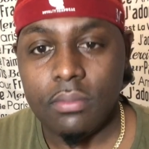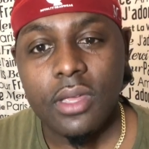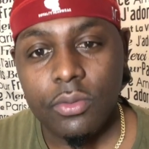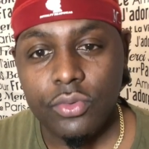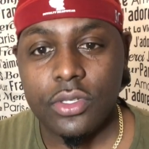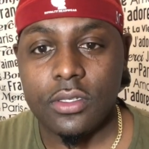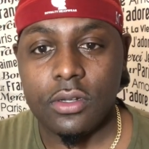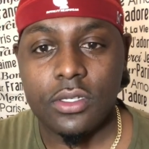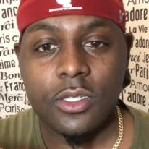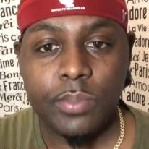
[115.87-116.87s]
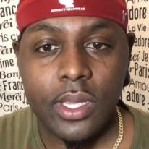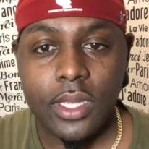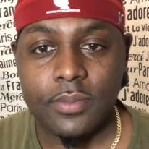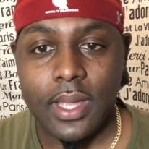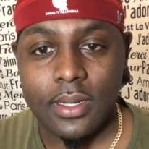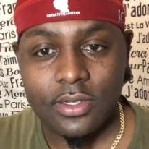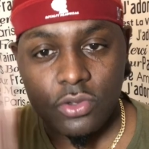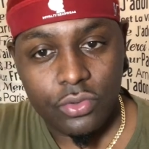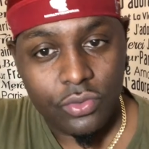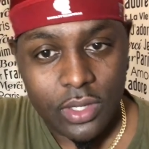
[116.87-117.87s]
Minimal detergents, pH balance, so
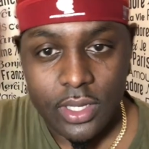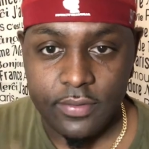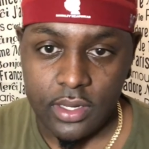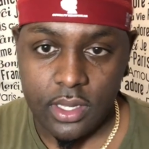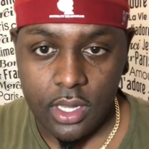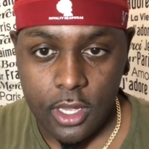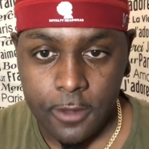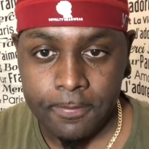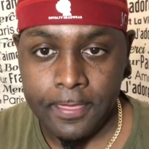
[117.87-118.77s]
you can leave it in your hair.